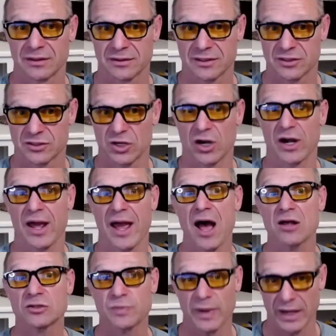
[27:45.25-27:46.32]
to start a
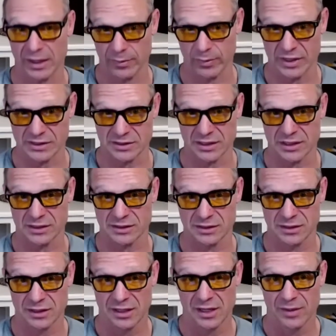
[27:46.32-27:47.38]
house painting
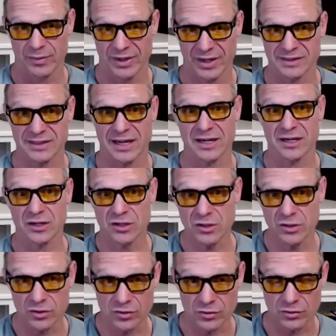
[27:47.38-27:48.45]
business because I
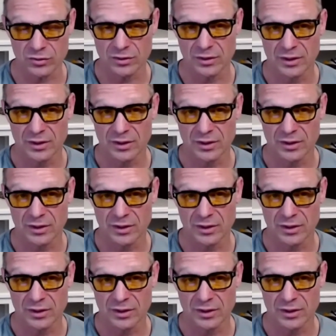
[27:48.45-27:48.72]
knew